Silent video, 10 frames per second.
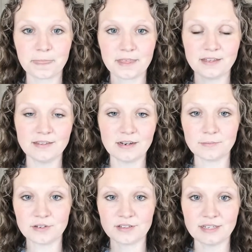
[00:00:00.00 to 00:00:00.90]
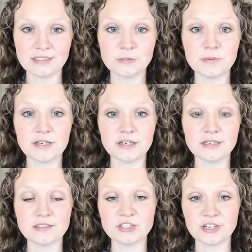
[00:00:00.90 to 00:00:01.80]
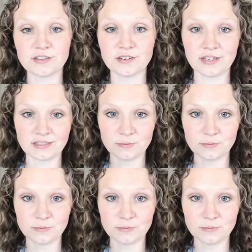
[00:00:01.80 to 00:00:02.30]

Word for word: and then I'm going to let spirit share the next